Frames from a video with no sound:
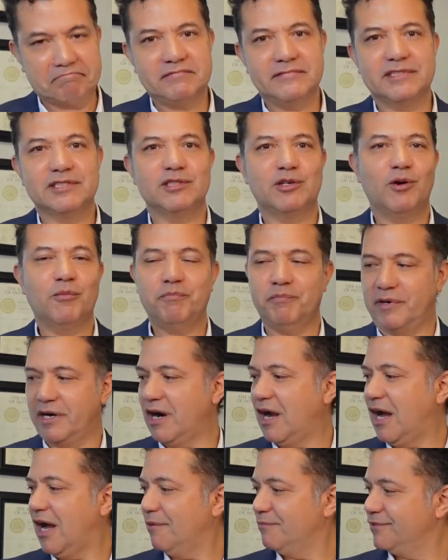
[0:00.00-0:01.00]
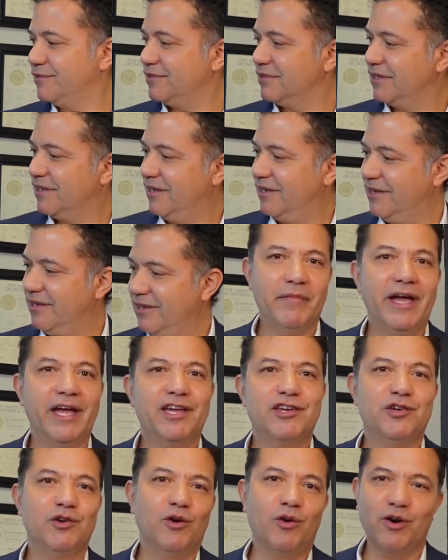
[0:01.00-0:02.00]
you know, perhaps
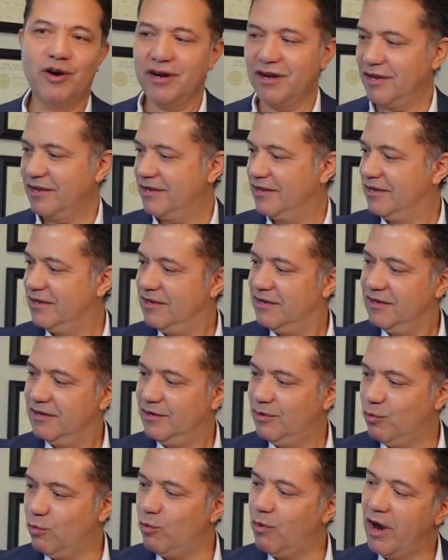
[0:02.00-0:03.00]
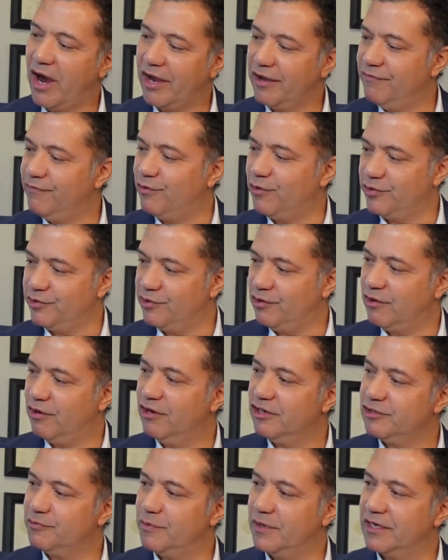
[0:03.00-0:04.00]
make your wife or your
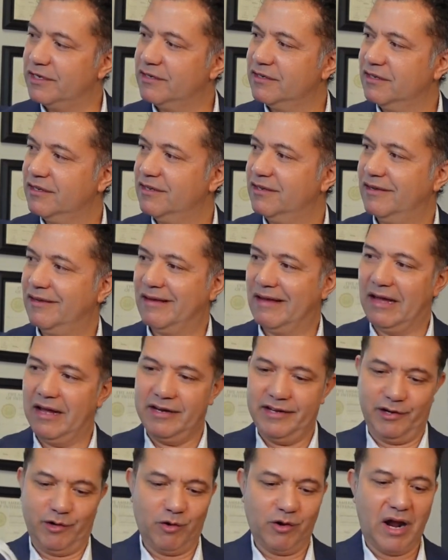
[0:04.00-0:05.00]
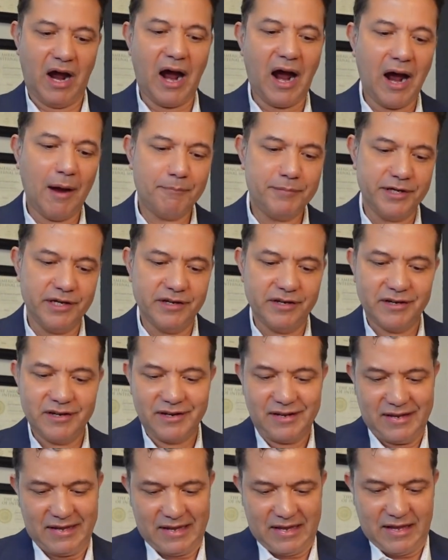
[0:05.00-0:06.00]
husband a little happier,
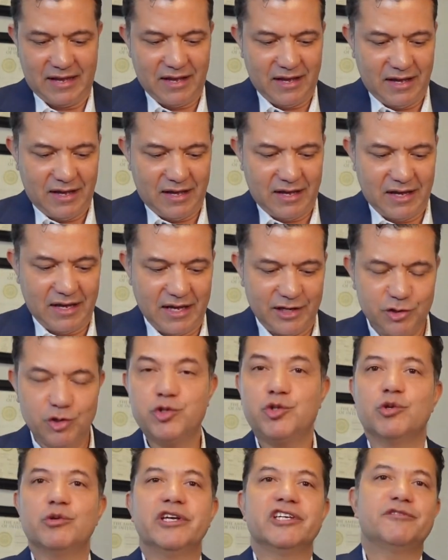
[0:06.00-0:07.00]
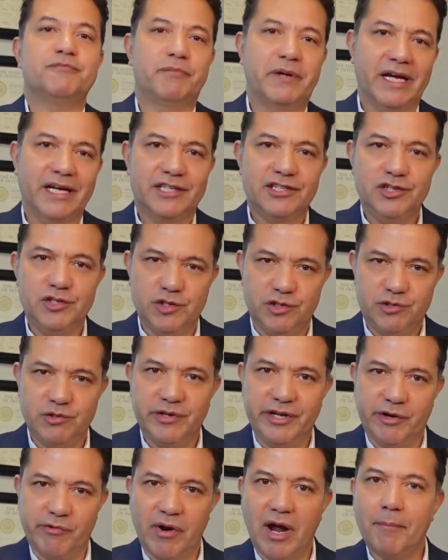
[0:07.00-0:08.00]
and you should expect
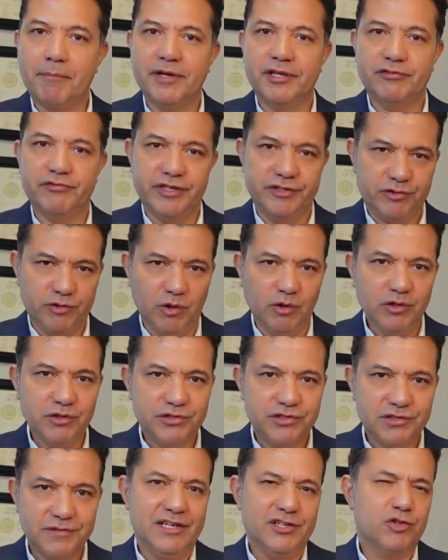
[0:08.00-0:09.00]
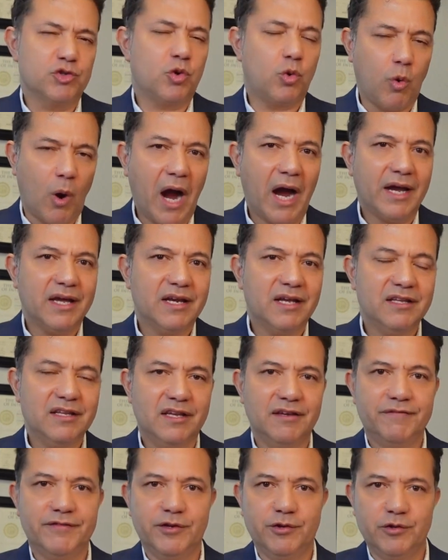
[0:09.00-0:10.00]
usually rapid results. It's quieted
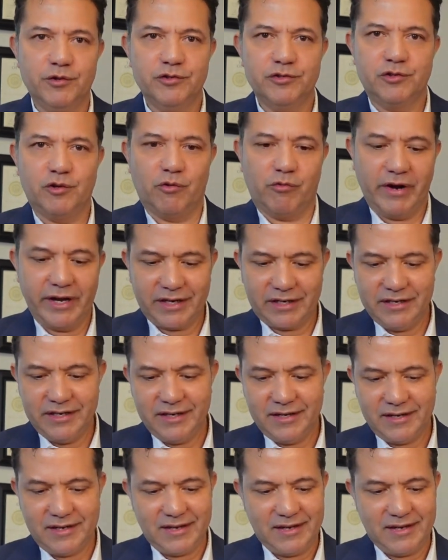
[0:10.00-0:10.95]
if you use correctly.